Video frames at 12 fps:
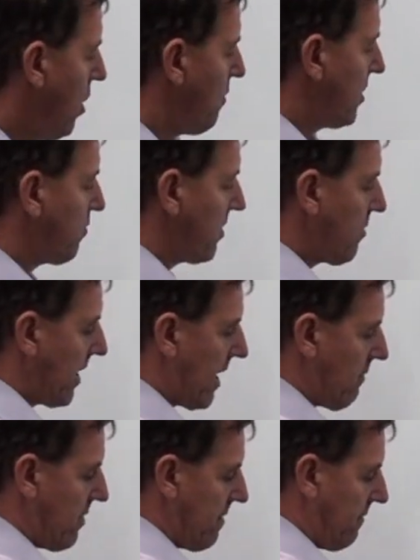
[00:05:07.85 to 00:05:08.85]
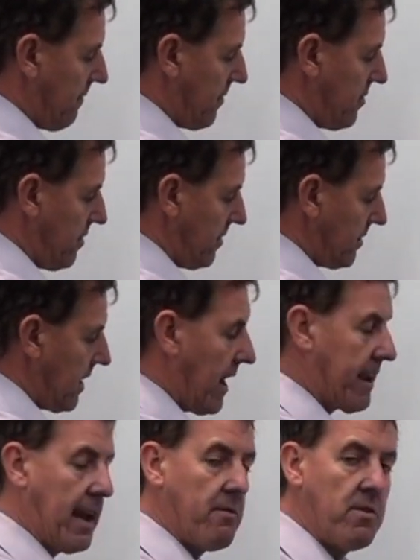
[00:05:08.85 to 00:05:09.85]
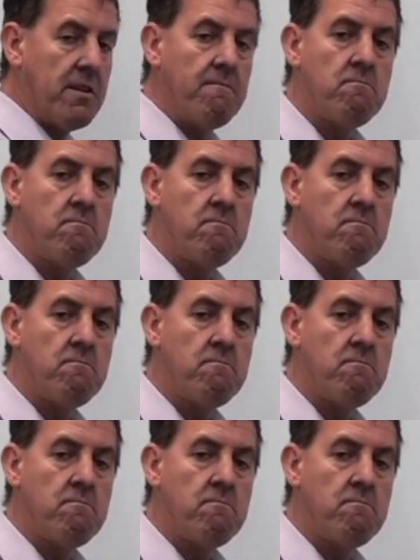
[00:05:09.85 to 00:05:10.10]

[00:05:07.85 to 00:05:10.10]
Which one do I get rid of first? I get rid of